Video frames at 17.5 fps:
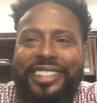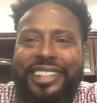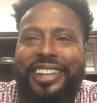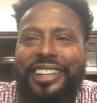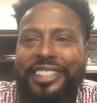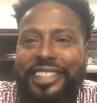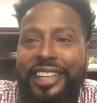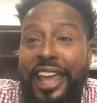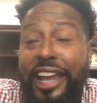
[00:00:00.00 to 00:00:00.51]
the
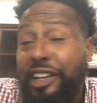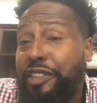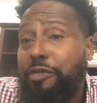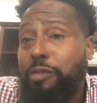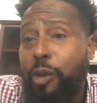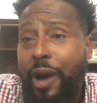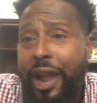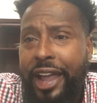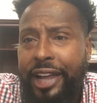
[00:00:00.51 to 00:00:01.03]

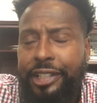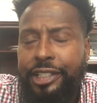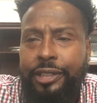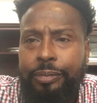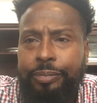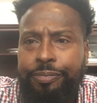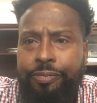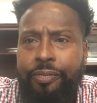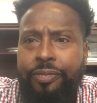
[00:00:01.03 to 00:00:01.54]
executive branch.
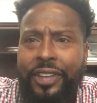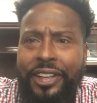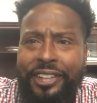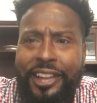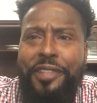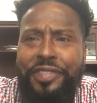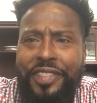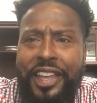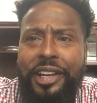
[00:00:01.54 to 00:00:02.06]

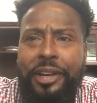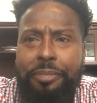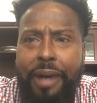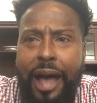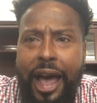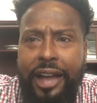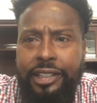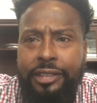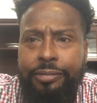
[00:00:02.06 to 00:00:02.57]
Now think
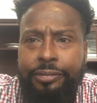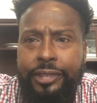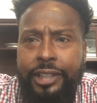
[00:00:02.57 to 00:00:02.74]
about it.